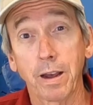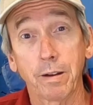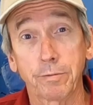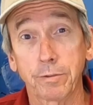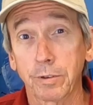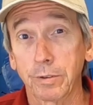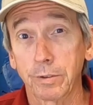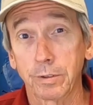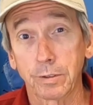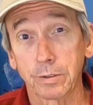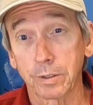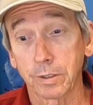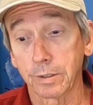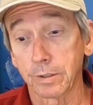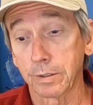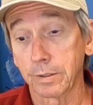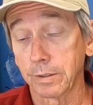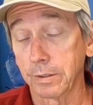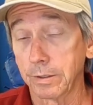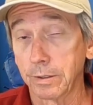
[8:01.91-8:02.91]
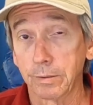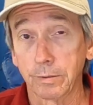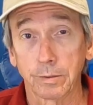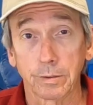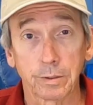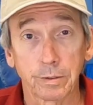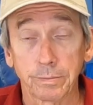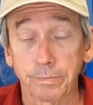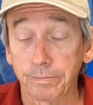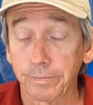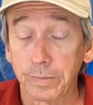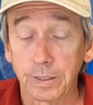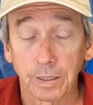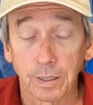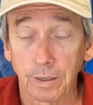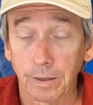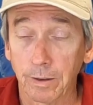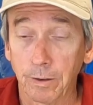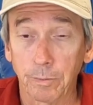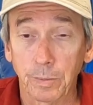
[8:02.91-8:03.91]
after the turn, or,
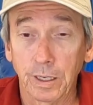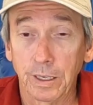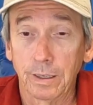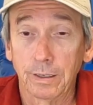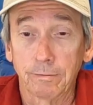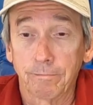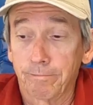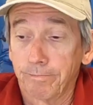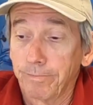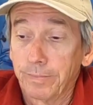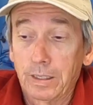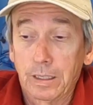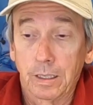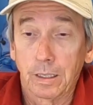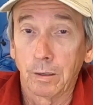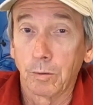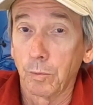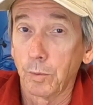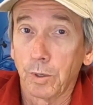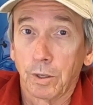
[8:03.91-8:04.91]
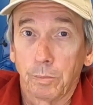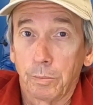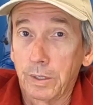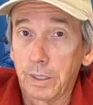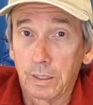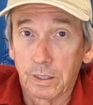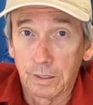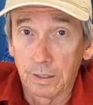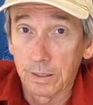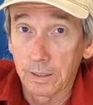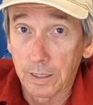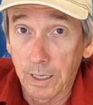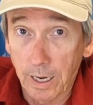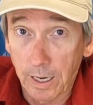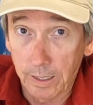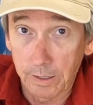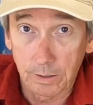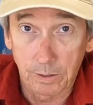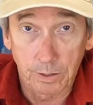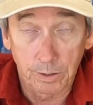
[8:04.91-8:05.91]
I mean, it would have been a
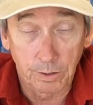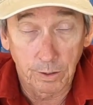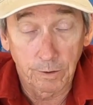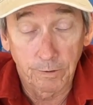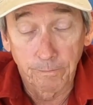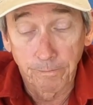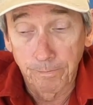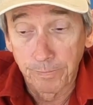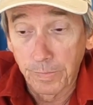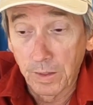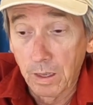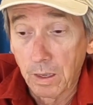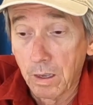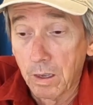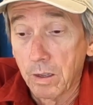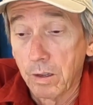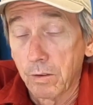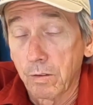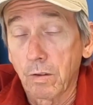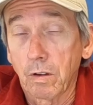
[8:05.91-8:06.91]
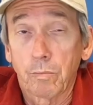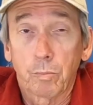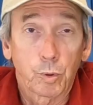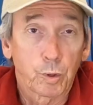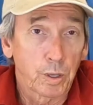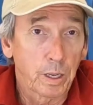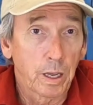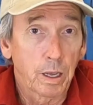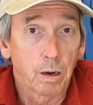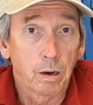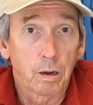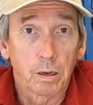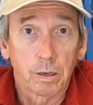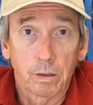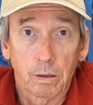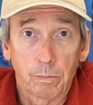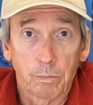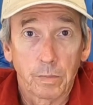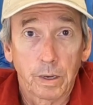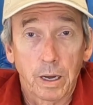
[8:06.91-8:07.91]
disaster. So I put that
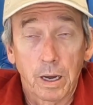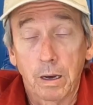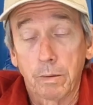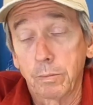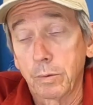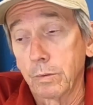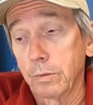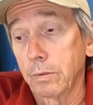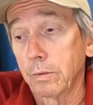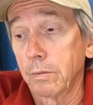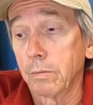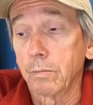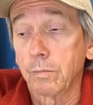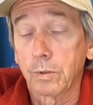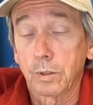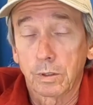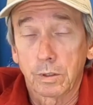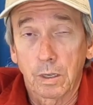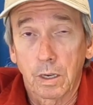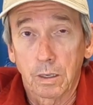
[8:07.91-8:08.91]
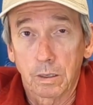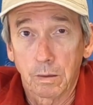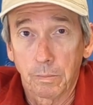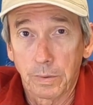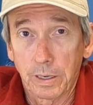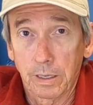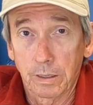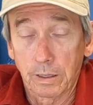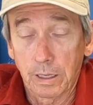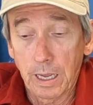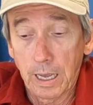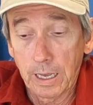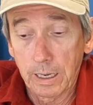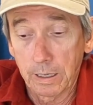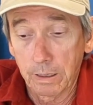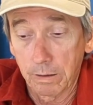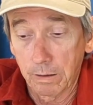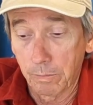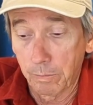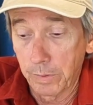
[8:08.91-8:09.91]
on the map. We'll talk about
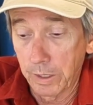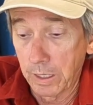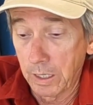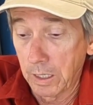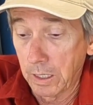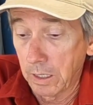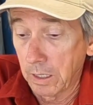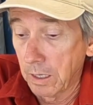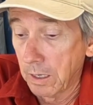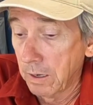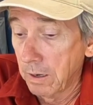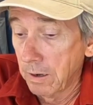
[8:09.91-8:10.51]
that in a minute.